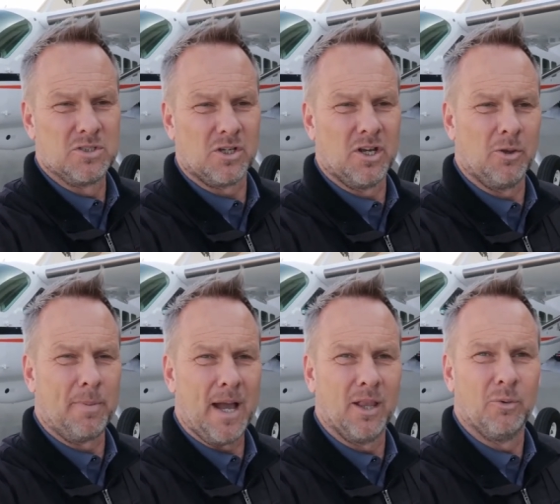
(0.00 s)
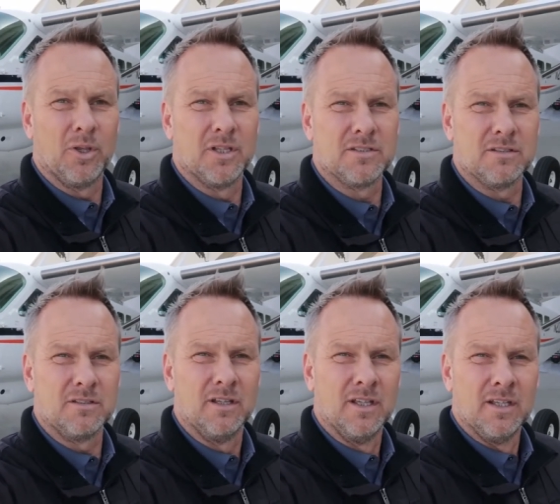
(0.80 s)
we took another pilot with us
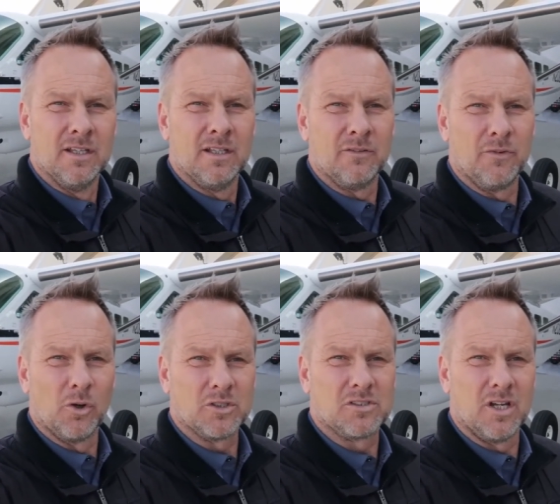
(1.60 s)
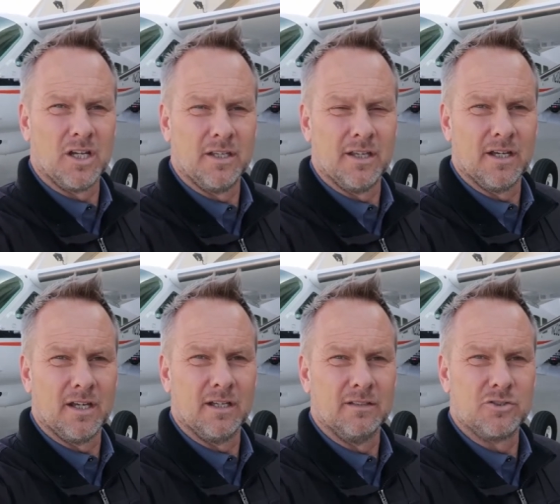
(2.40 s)
and, and focused on
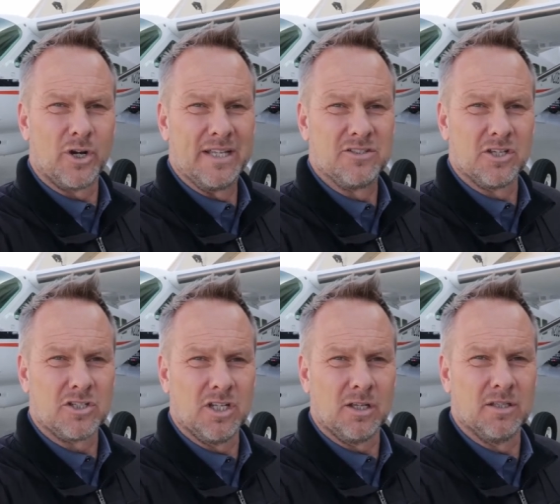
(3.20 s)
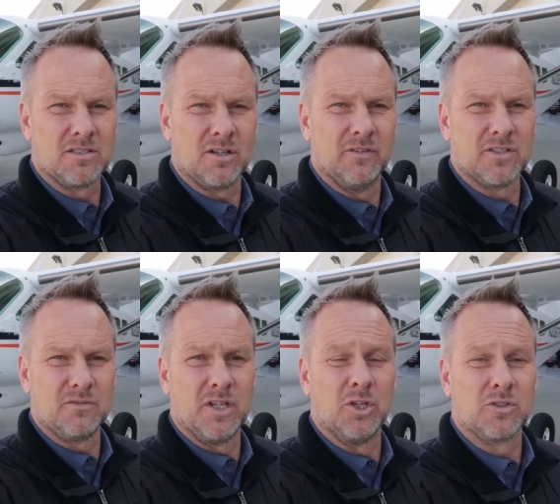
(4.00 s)
uh, transitioning, and this, this
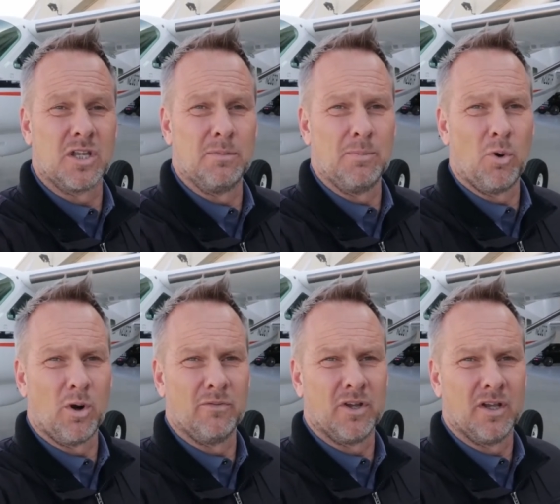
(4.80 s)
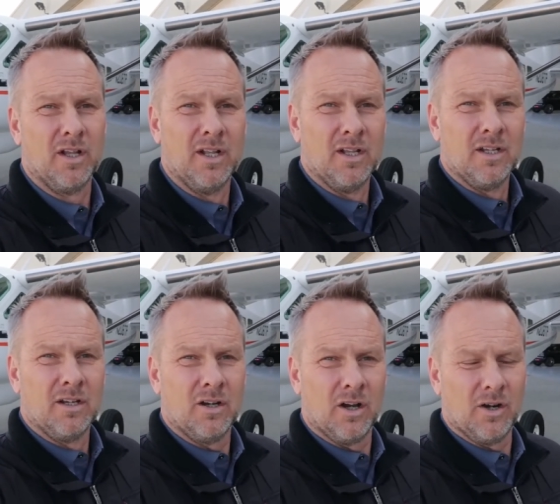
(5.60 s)
video is gonna be more of a,
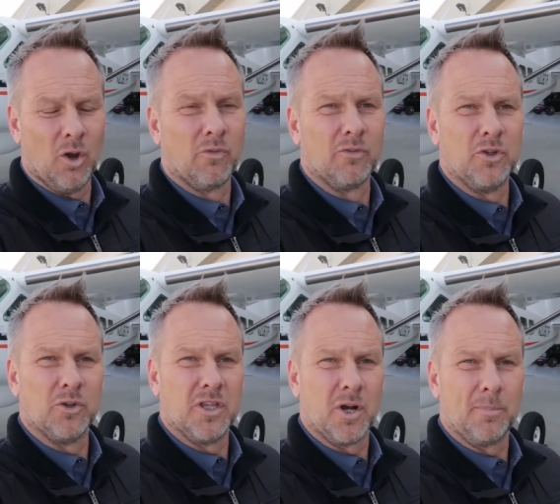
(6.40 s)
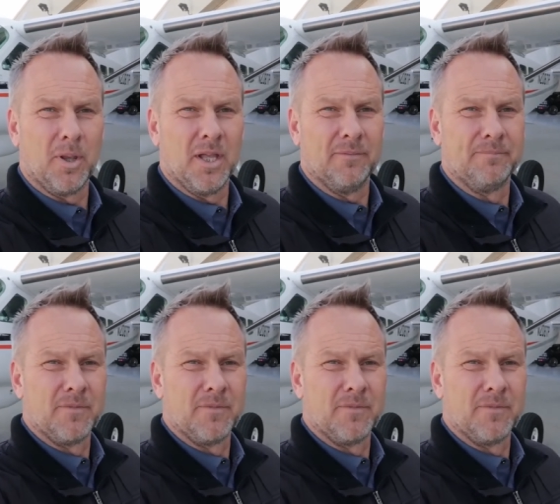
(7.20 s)
an overview of the airplane.